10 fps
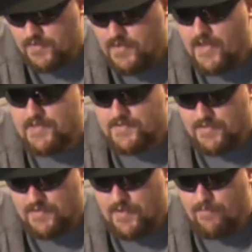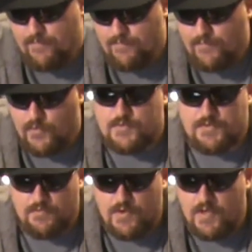tested them
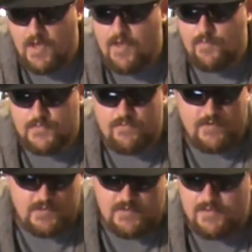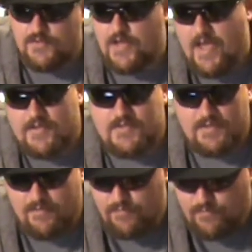first 3 games. Vincent
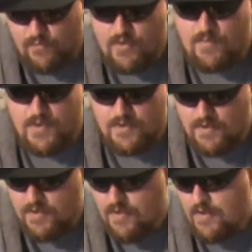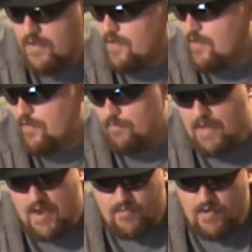Jackson and Freeman,
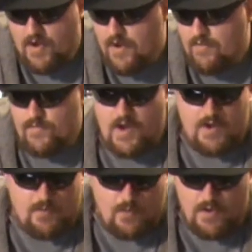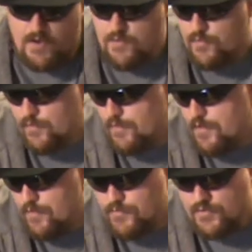Matt Ryan, Roddy White,
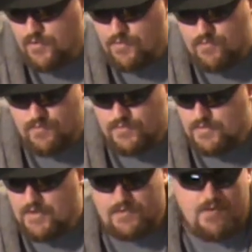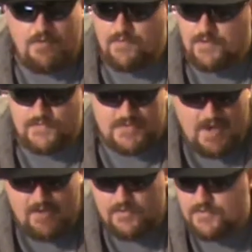Julio Jones. I don't know if
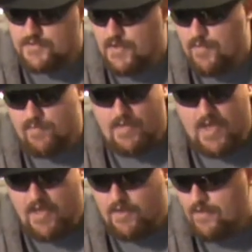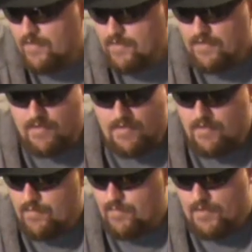Gonzalez is coming back,
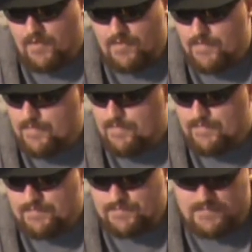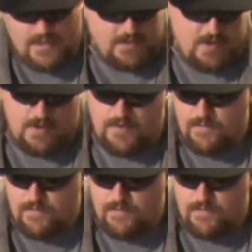but and then